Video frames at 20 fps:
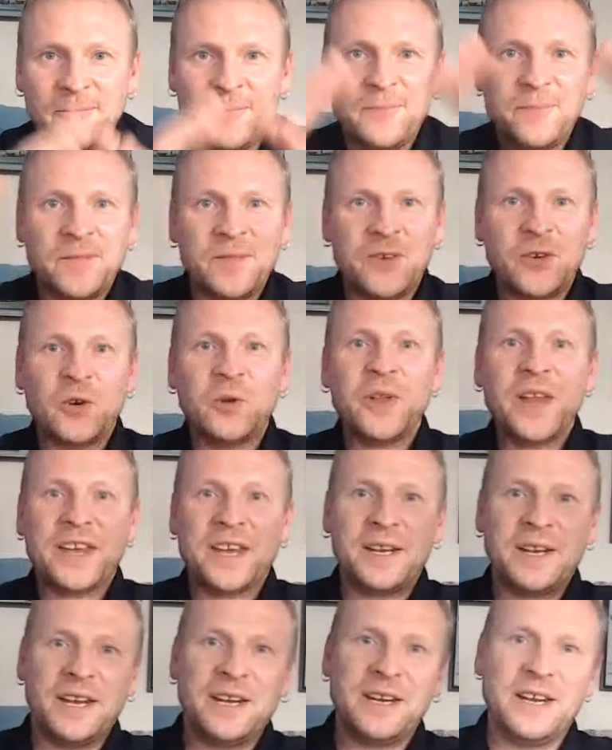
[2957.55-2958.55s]
like
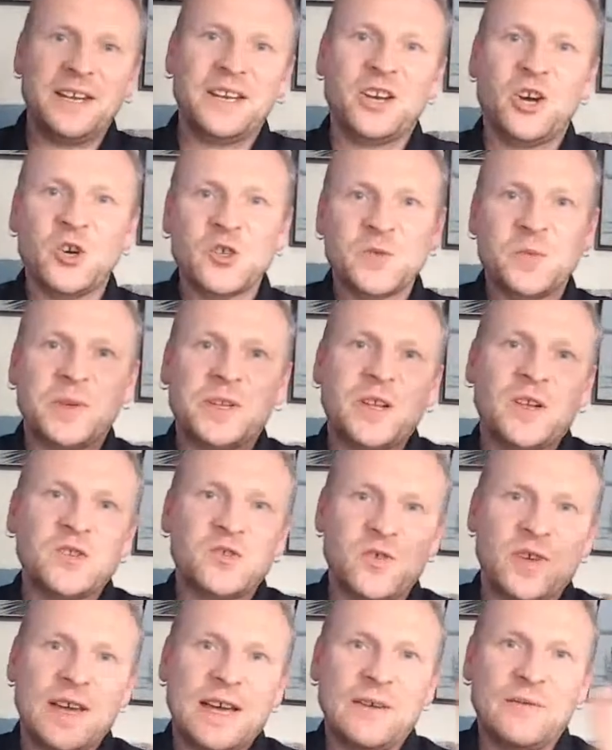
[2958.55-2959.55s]
in hospitals
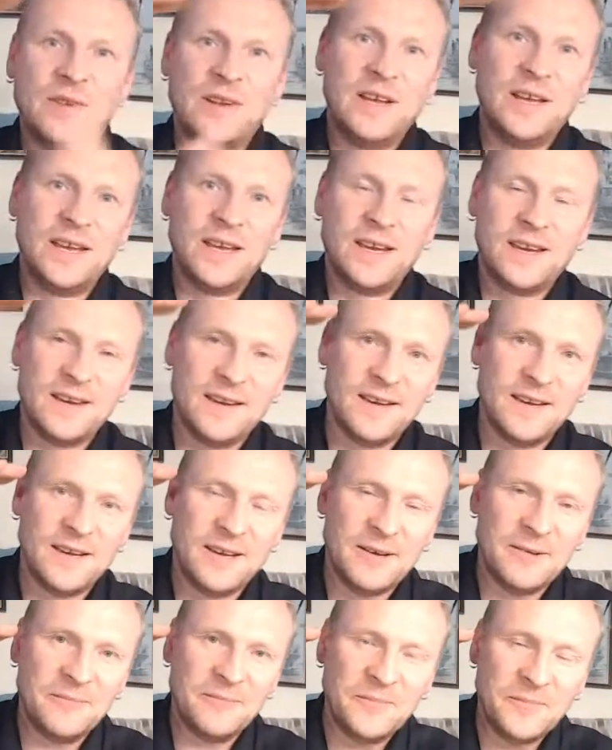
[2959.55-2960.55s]
you have like
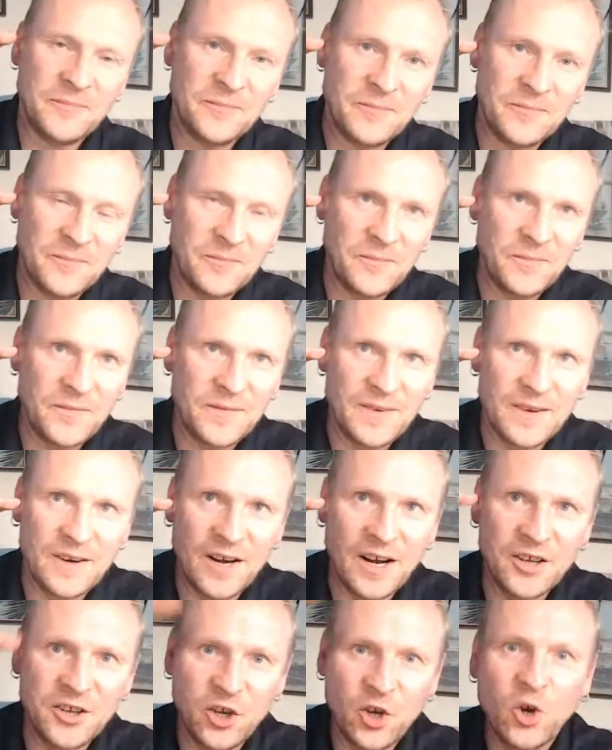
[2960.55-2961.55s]

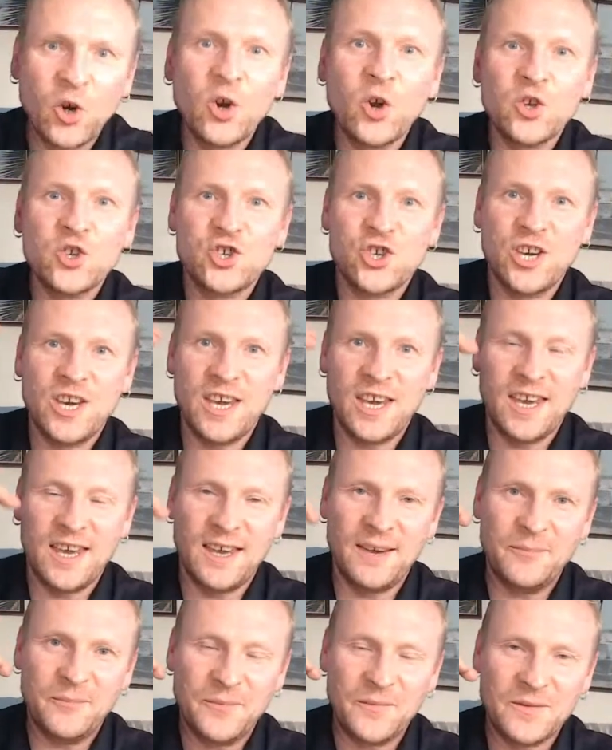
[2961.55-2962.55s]

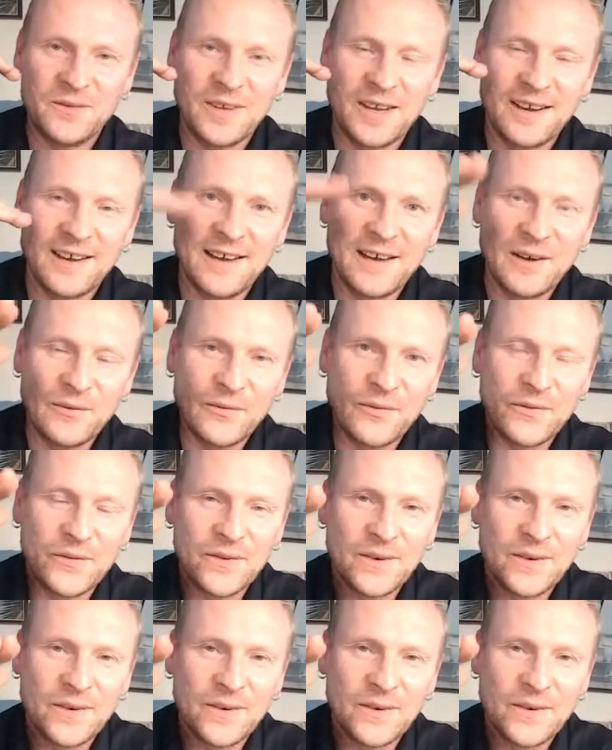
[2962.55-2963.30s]
radiology, they have